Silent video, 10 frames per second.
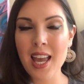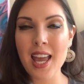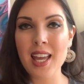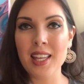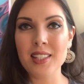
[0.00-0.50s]

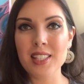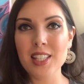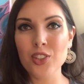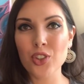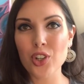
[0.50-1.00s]
And
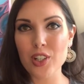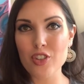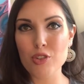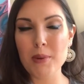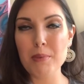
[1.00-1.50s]
he
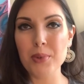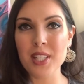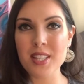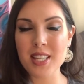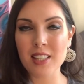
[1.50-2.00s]
encouraged people,
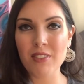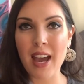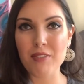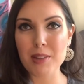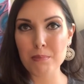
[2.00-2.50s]
instead of
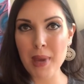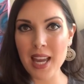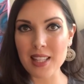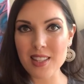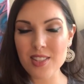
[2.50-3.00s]
having
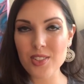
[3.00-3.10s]
pets,